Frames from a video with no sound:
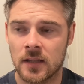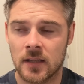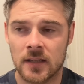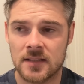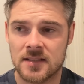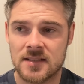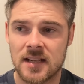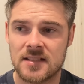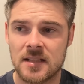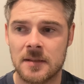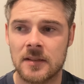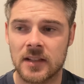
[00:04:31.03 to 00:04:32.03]
and it's
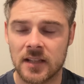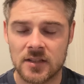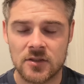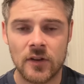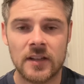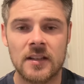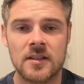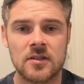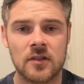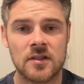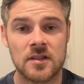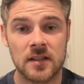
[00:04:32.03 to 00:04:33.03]
actually like anxiety
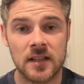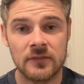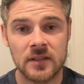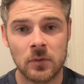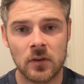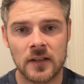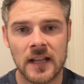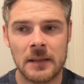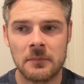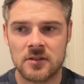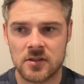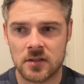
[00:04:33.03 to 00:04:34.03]
disorders, even to put
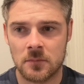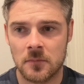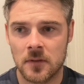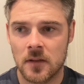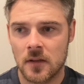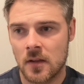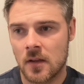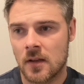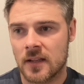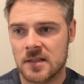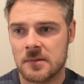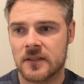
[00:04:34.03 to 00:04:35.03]
labels on them. I
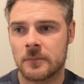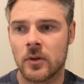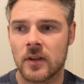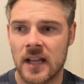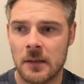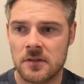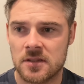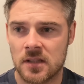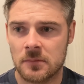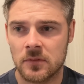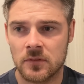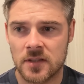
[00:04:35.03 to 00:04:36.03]
guess we have to put labels
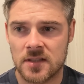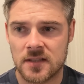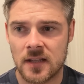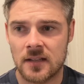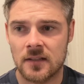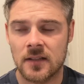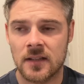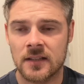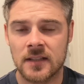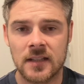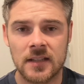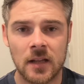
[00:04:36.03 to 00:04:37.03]
on it to understand like in
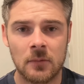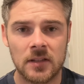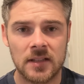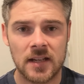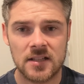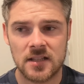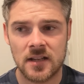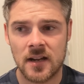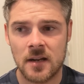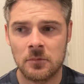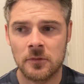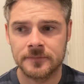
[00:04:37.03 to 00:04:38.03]
detail what they actually
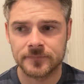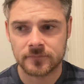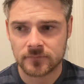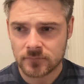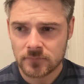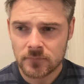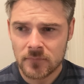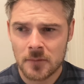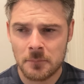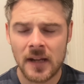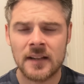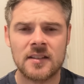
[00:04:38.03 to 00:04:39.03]
are. But
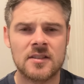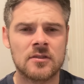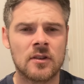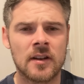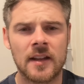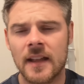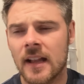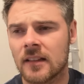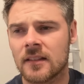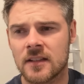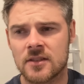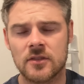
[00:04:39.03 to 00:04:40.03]
panic disorder,
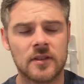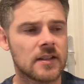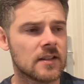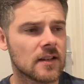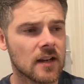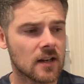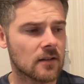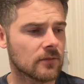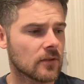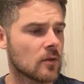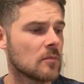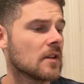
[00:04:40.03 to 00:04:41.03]
health anxiety,
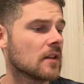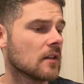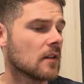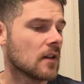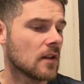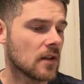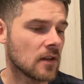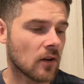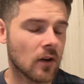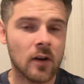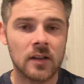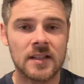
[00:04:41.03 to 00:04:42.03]
agoraphobia,
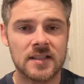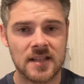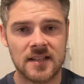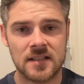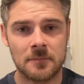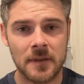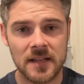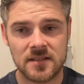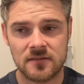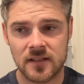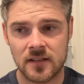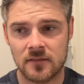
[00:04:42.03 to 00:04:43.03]
all these things are based
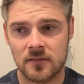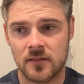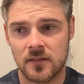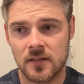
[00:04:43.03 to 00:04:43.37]
around